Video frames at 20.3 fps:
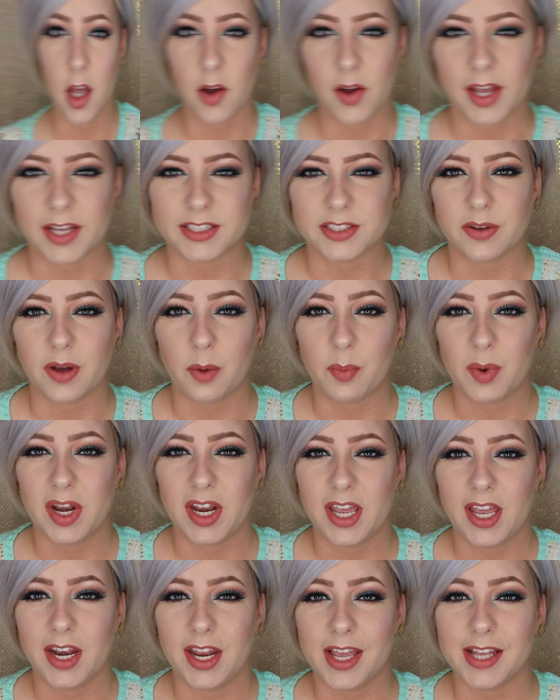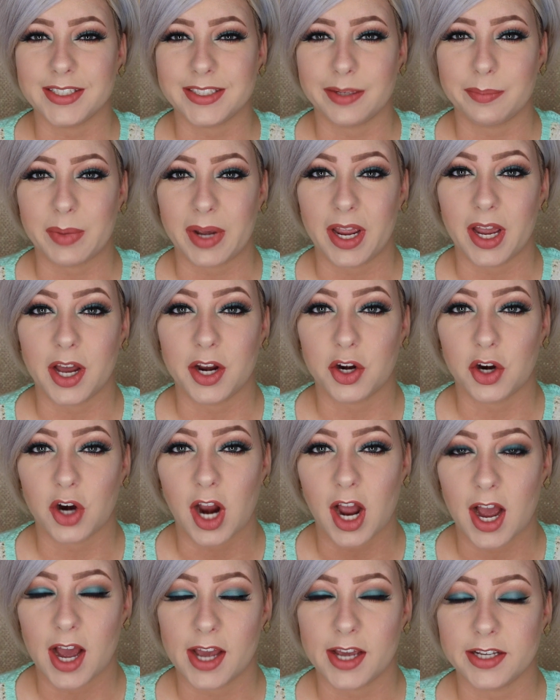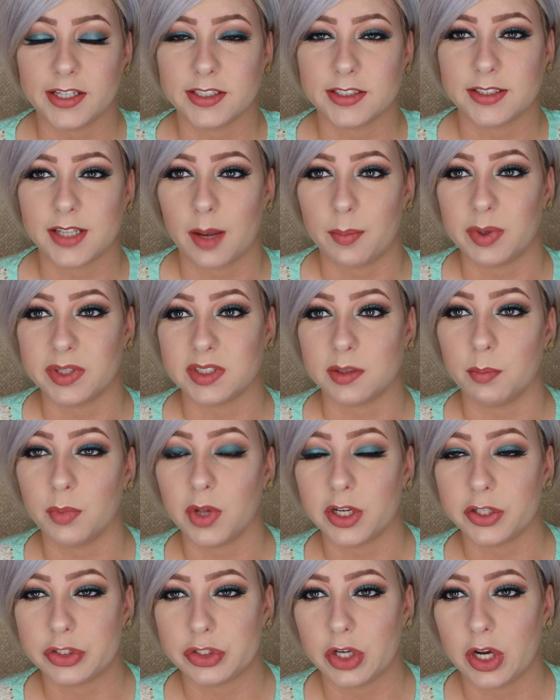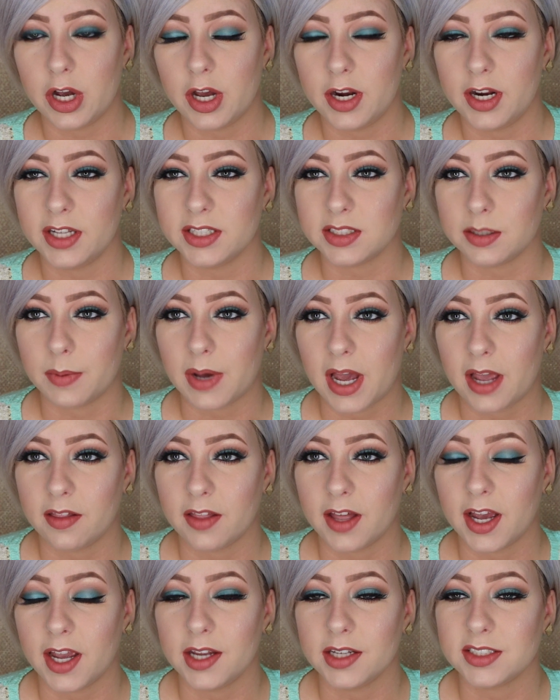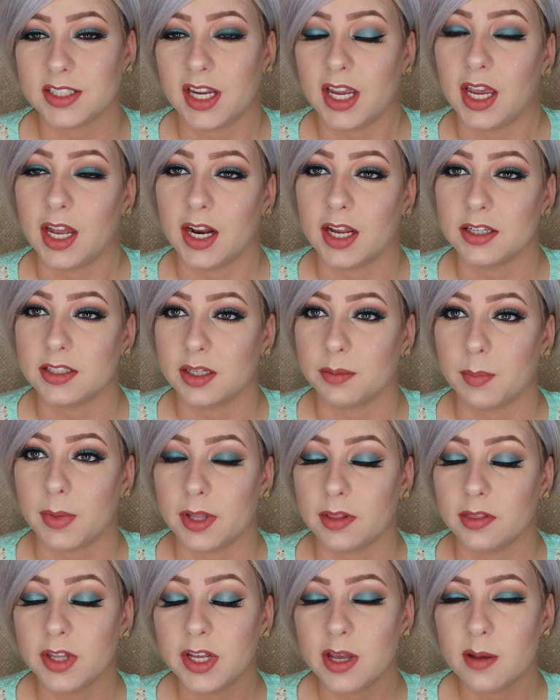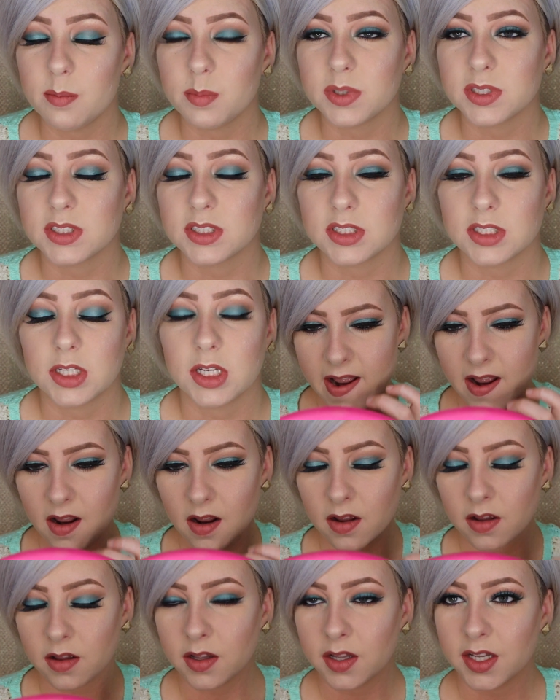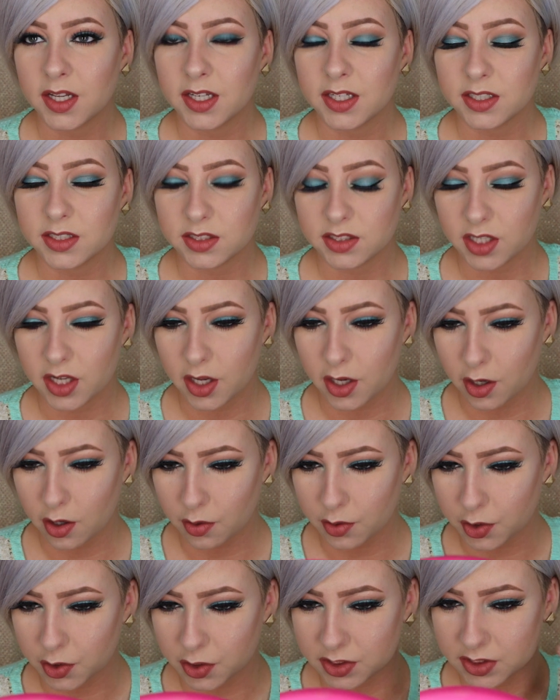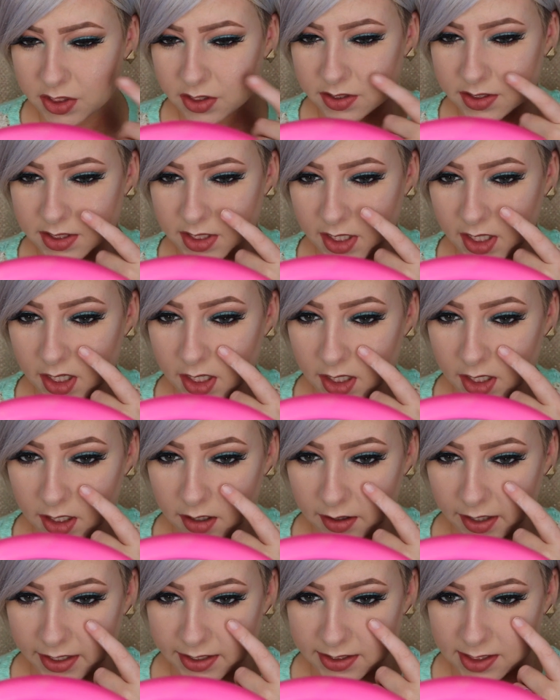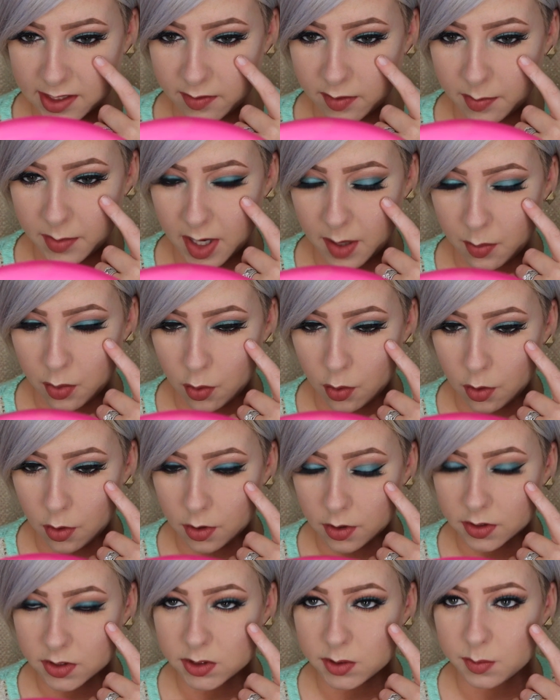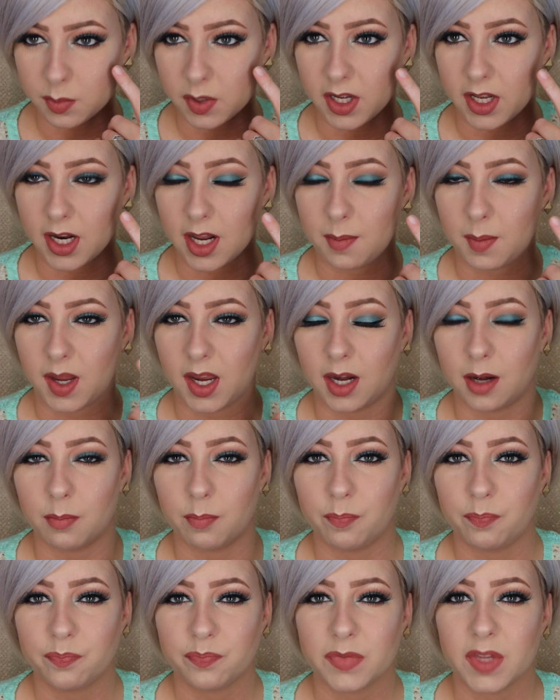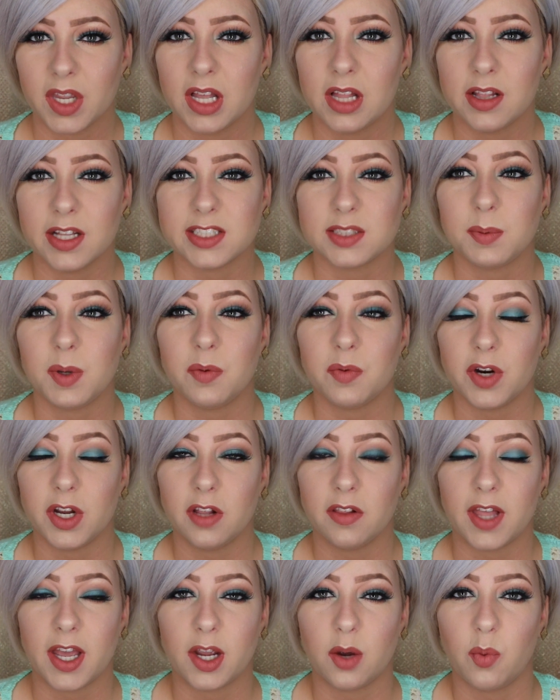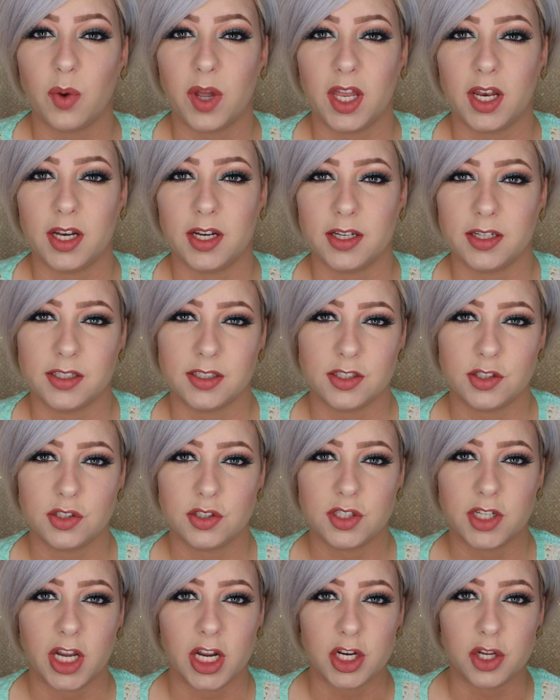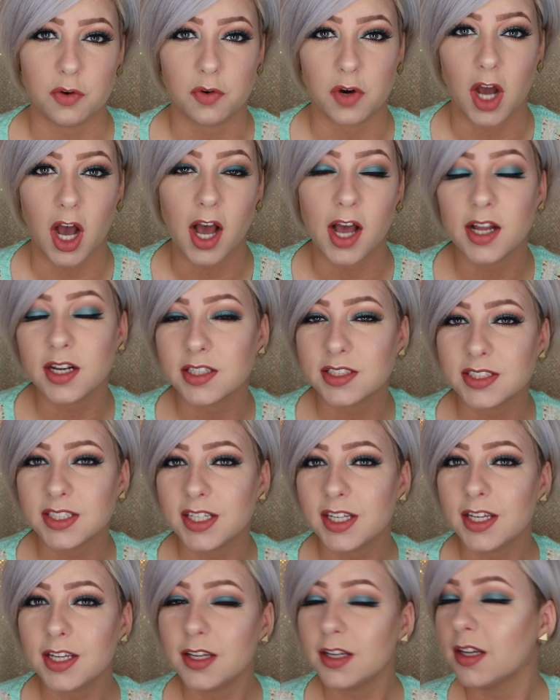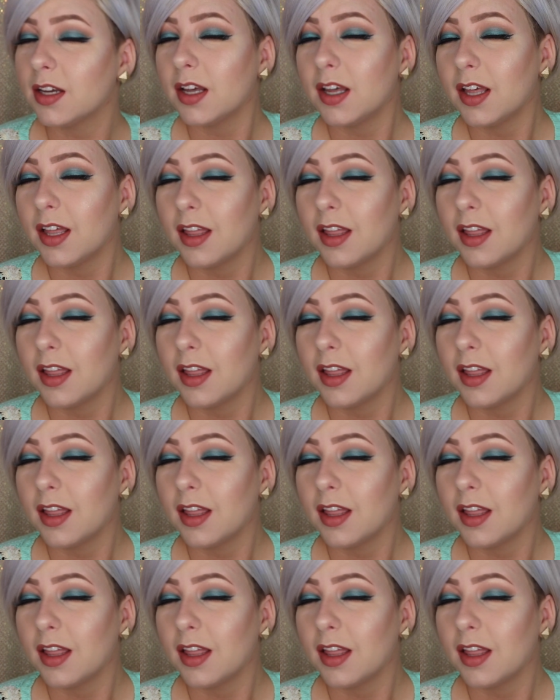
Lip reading: Okay, so I went in and did my under eyes. I put some blush on and some highlight, and I did my lips. So you can still see like some of my pores, but I mean, let's be real, like when can you not see?